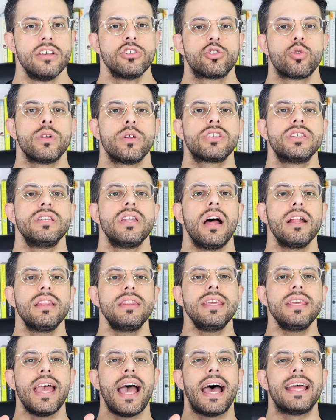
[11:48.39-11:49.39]
So it's
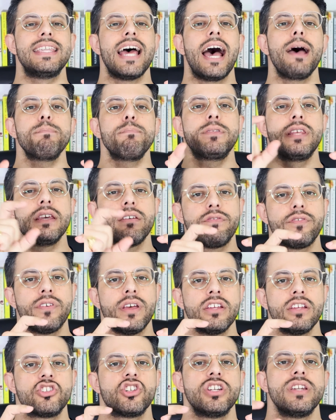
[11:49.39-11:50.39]
not the
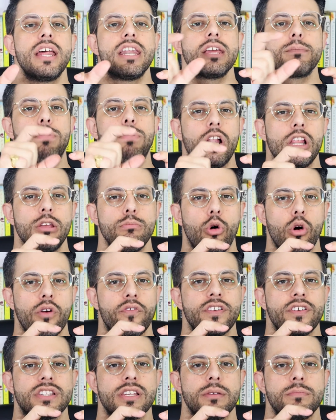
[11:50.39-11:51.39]
adaptive genetic
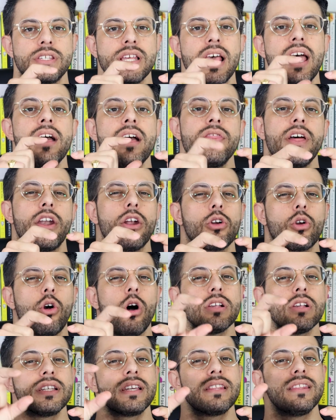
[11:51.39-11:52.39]
polymorphisms that are
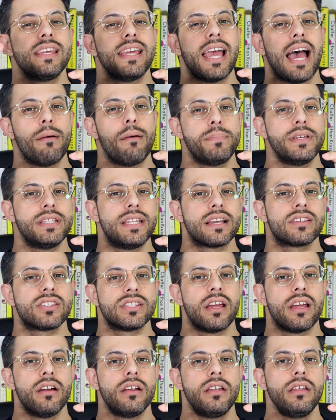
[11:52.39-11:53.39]
causing the
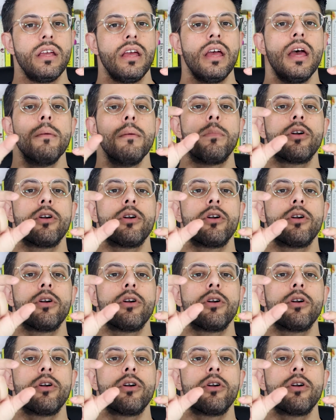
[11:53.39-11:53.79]
ambidexterity,